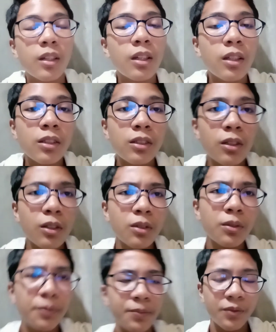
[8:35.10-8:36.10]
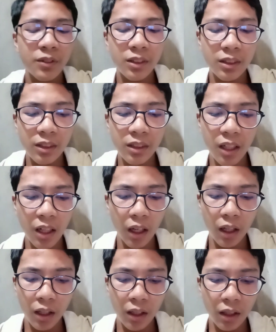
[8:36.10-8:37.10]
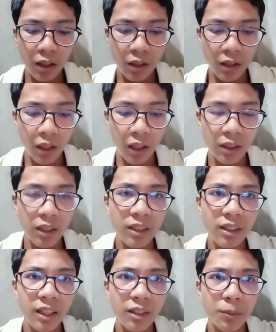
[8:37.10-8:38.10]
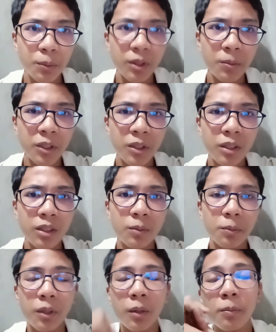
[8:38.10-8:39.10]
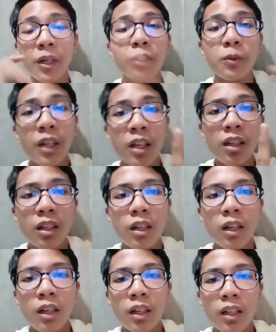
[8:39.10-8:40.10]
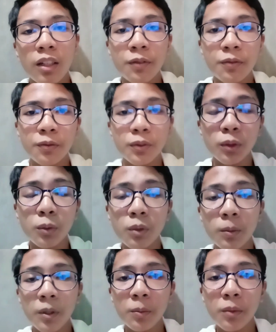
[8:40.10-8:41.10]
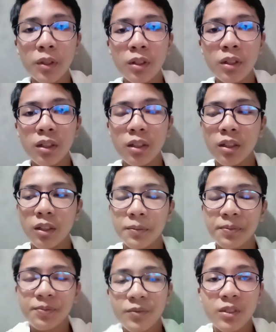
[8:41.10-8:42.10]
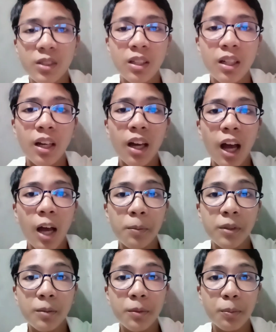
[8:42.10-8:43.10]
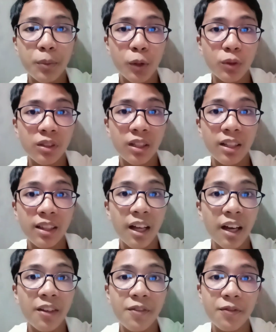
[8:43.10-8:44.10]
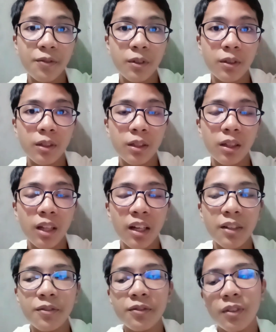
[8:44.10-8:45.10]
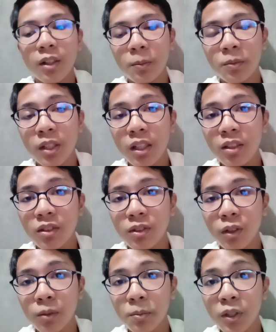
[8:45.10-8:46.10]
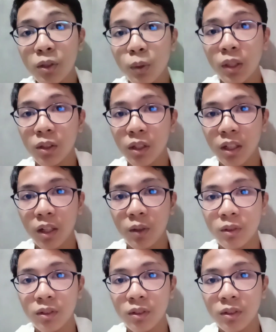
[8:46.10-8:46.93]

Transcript: So, yeah, I think that's pretty much it. By the way, if you remember, I'm gonna be posting live live updates on my Twitter account.